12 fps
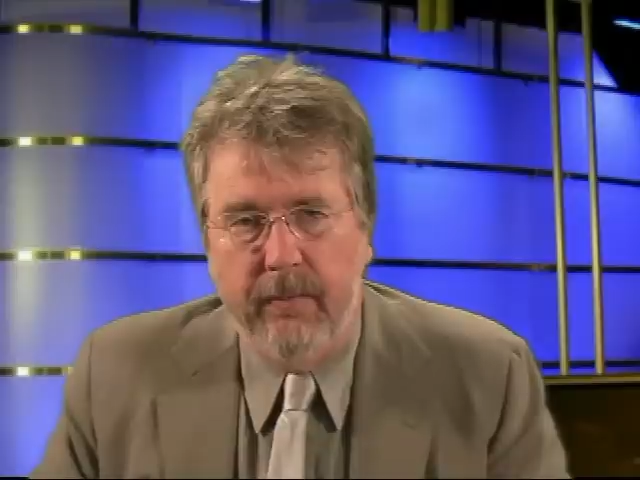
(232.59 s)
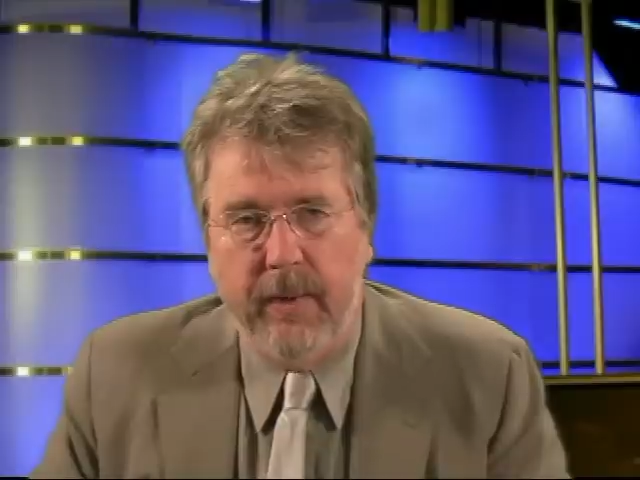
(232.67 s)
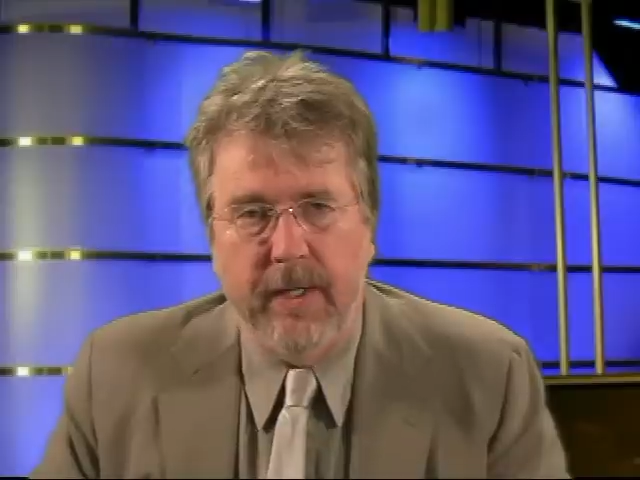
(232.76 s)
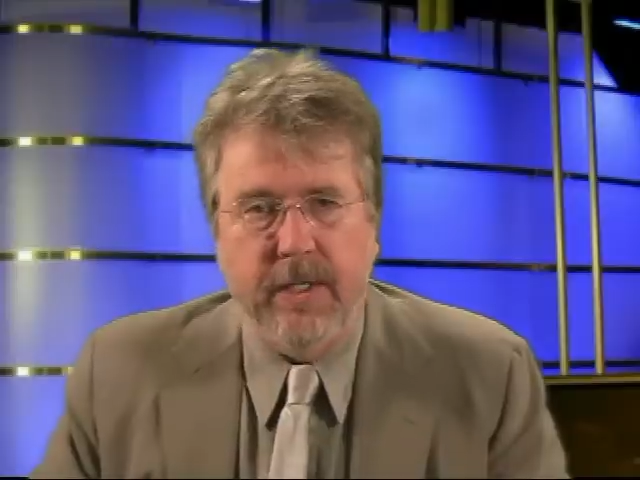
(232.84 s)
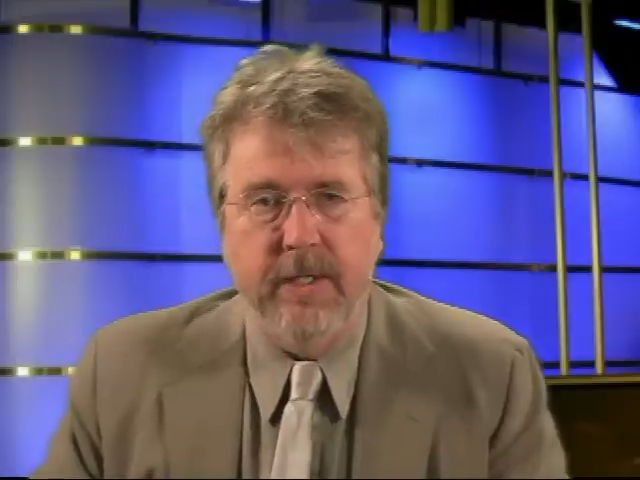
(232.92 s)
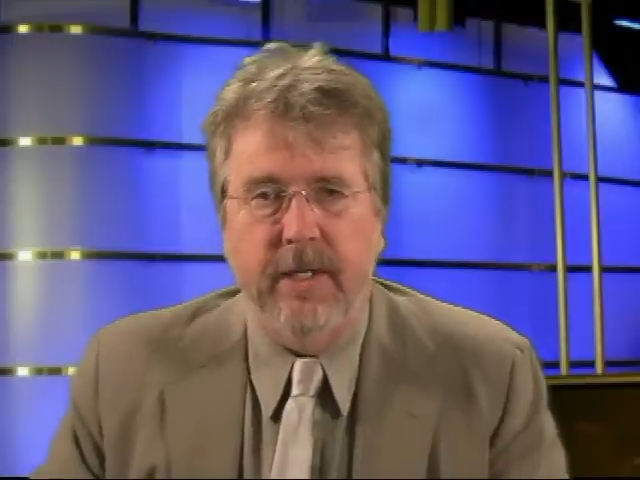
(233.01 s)

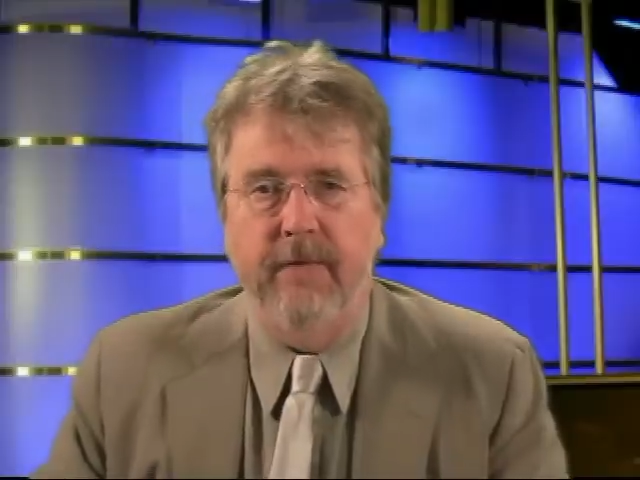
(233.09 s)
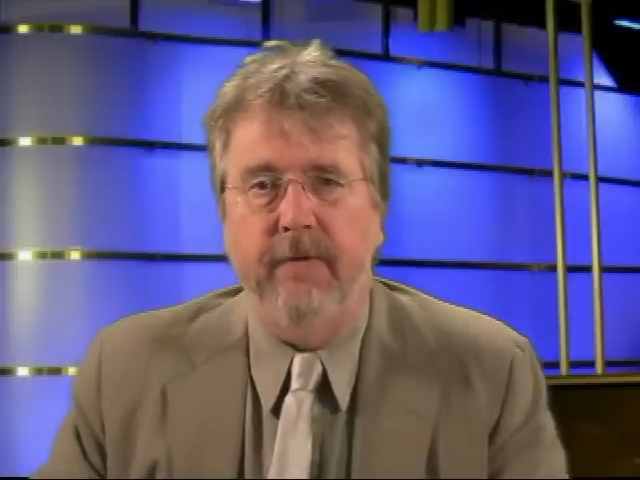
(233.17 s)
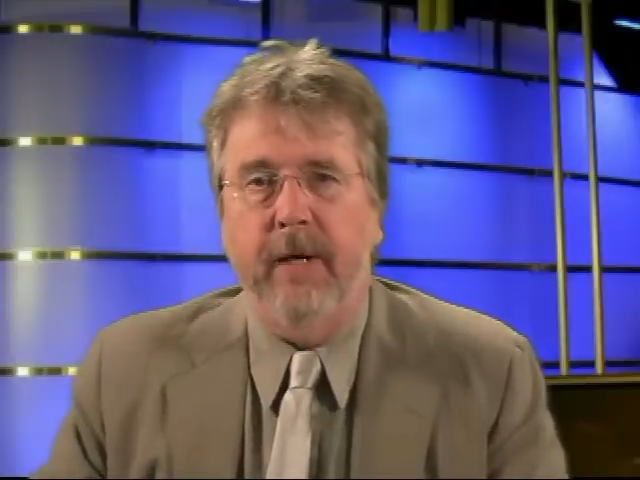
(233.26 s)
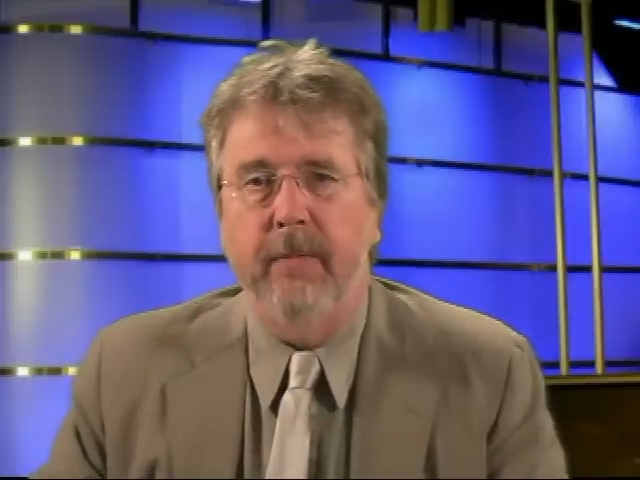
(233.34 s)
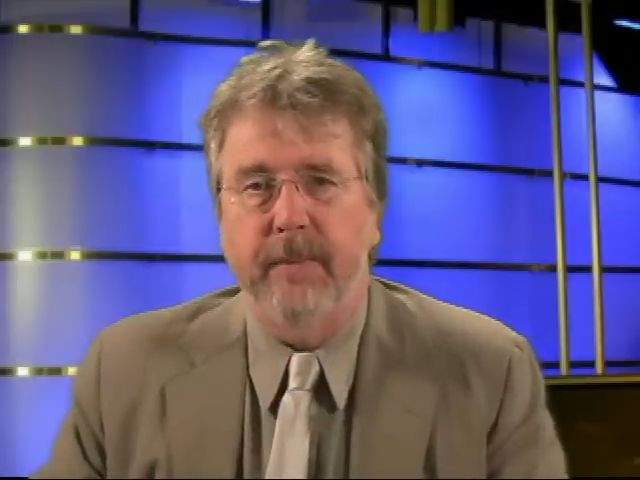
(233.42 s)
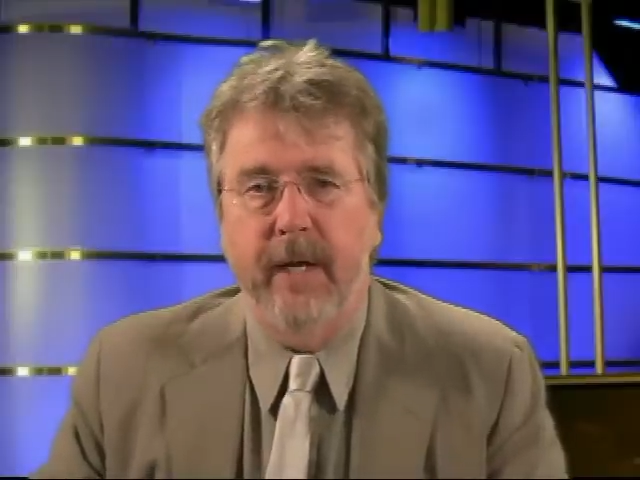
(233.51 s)
prices
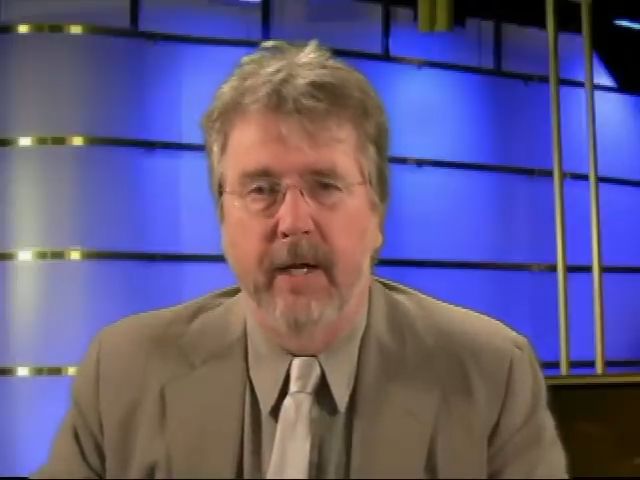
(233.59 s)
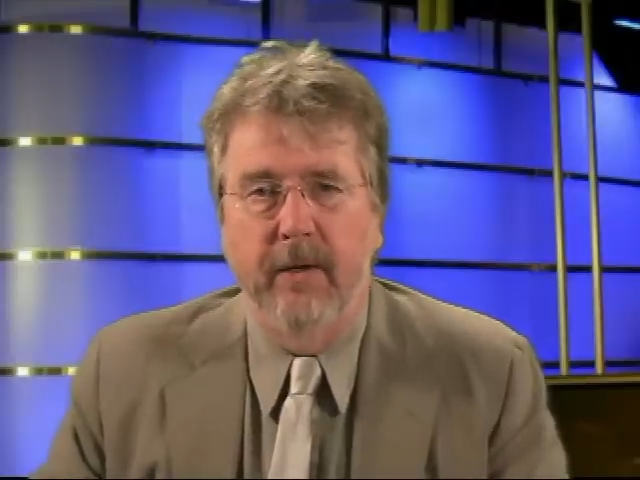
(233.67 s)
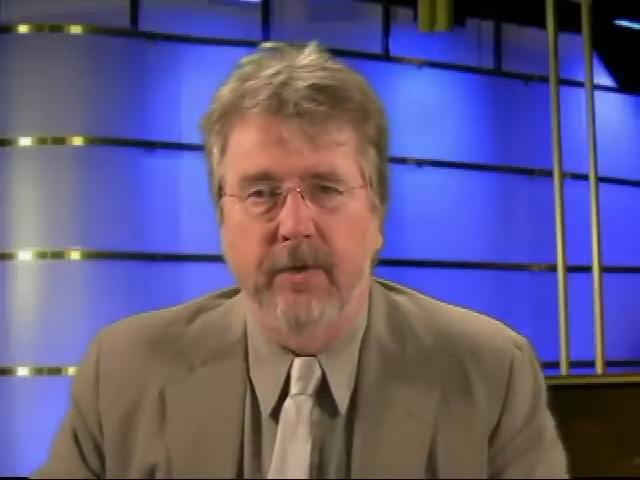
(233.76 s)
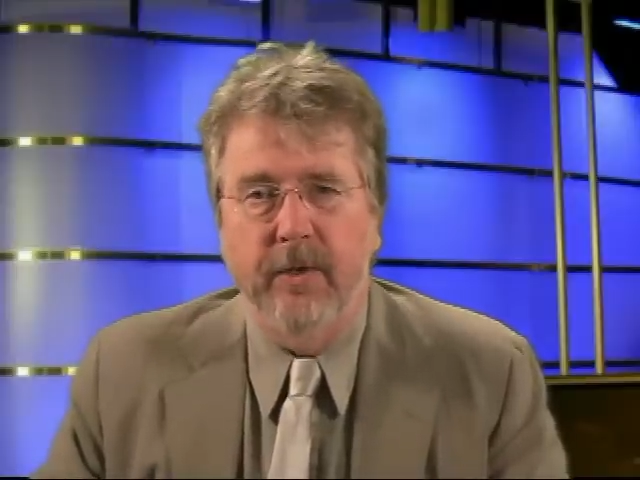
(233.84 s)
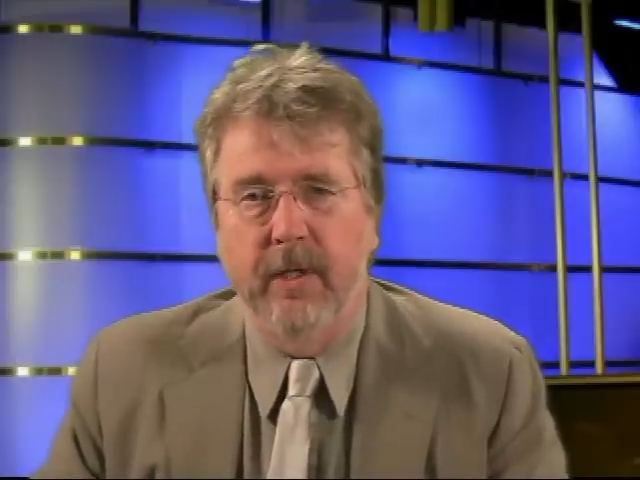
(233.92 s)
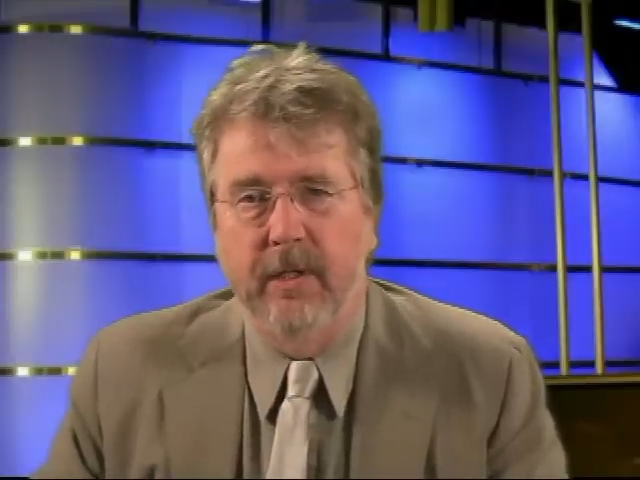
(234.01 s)
have come
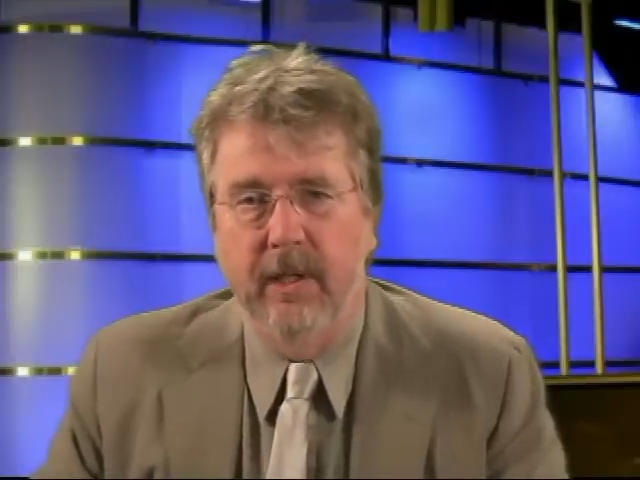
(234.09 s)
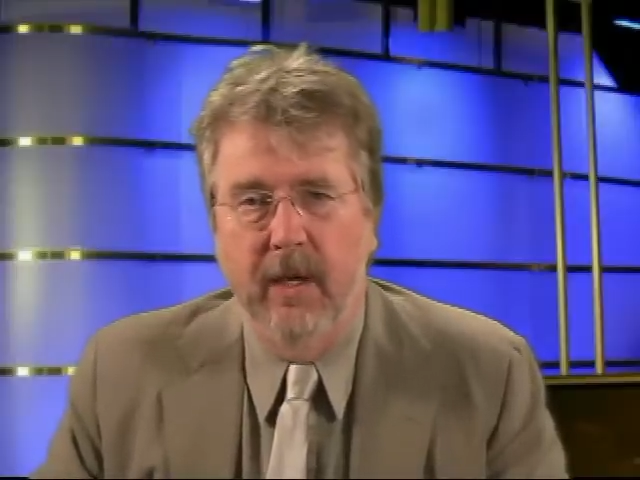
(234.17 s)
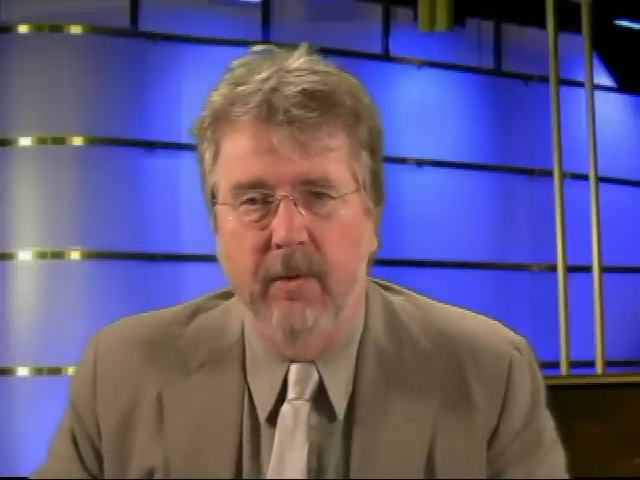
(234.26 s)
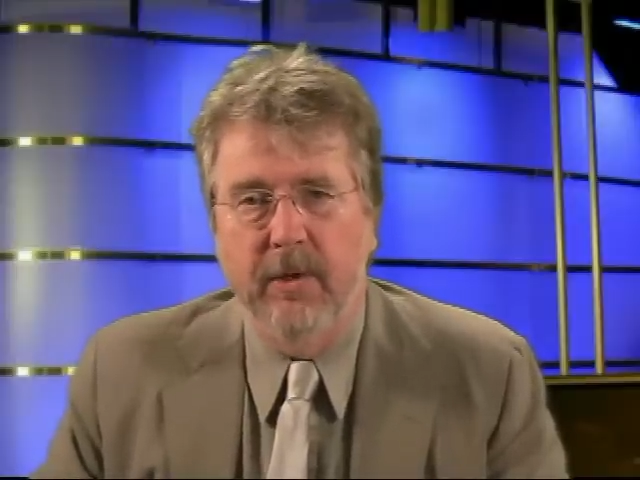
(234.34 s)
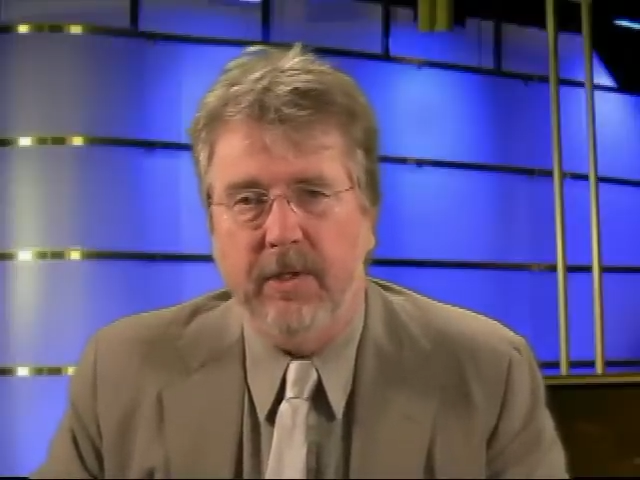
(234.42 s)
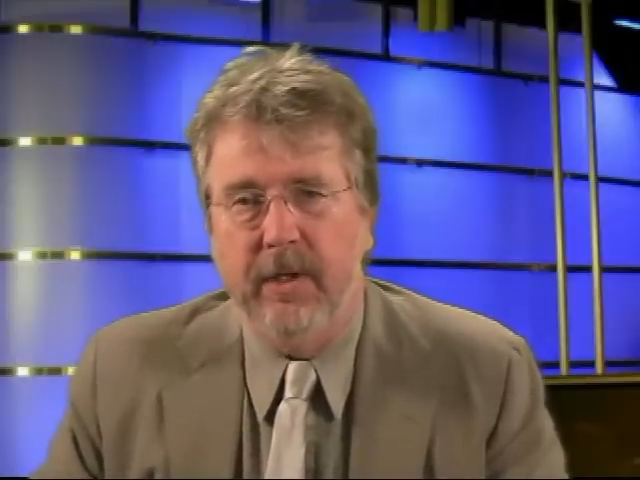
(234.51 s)
down to the
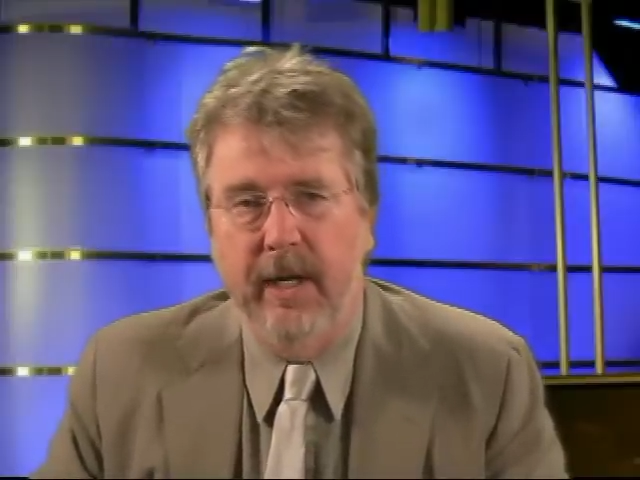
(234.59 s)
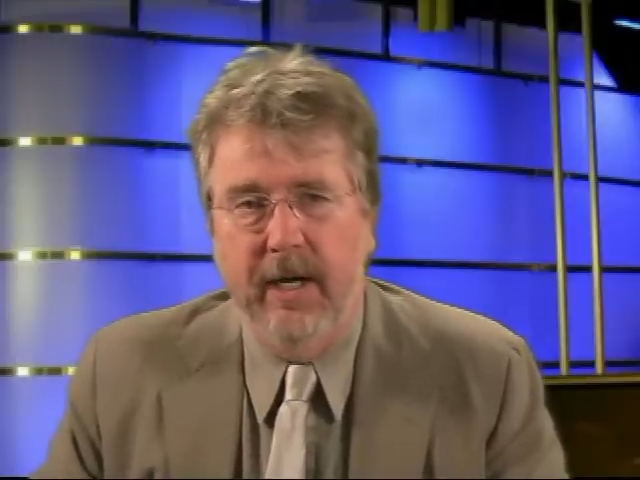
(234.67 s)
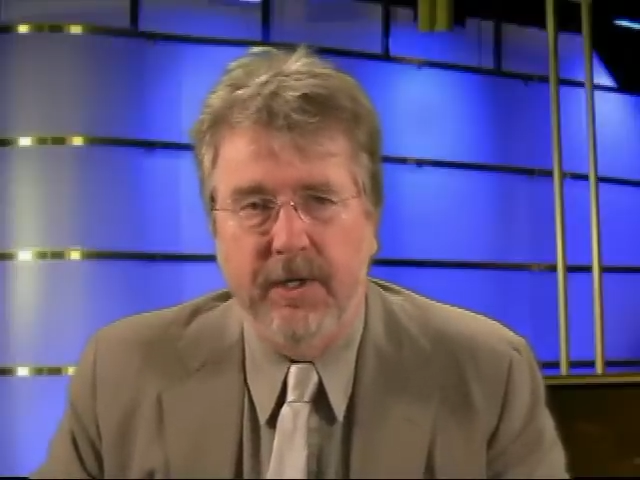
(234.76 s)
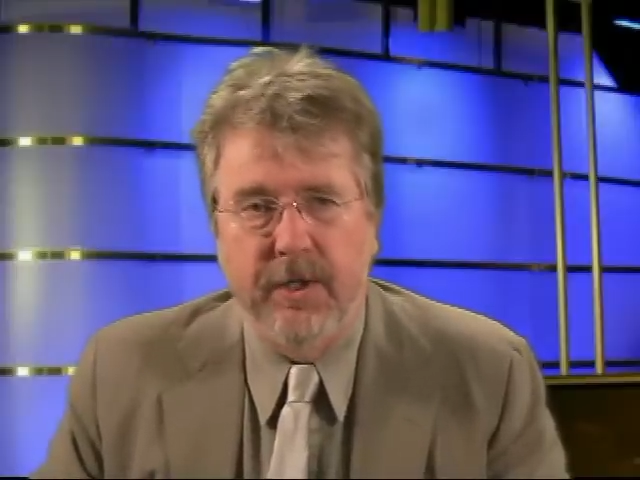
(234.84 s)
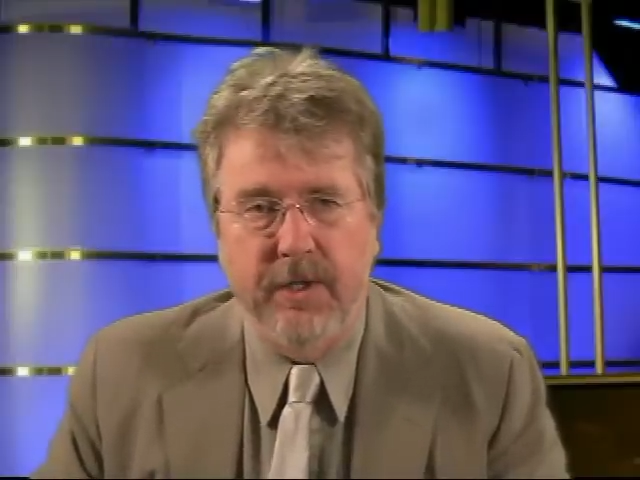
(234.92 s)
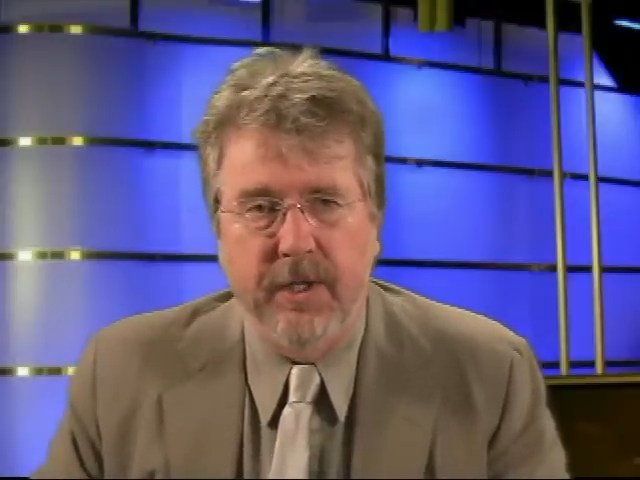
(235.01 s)
lowest in
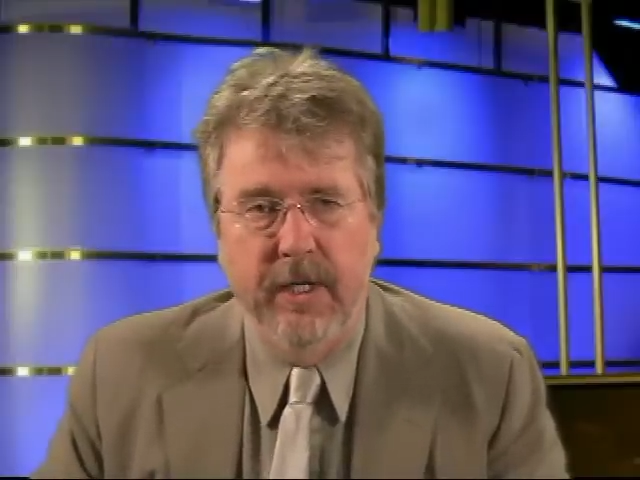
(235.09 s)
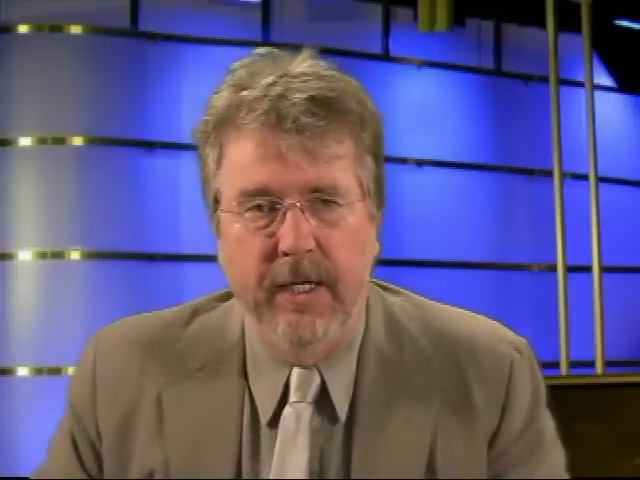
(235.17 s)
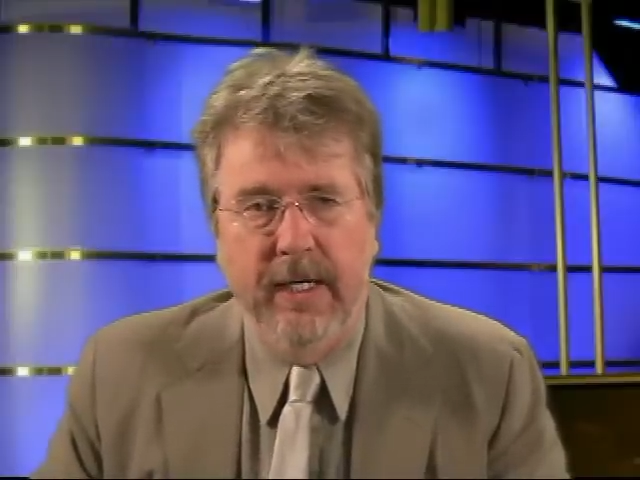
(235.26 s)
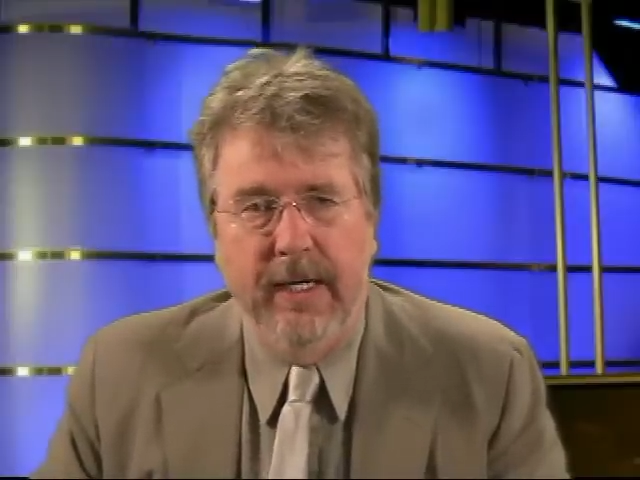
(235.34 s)
ages,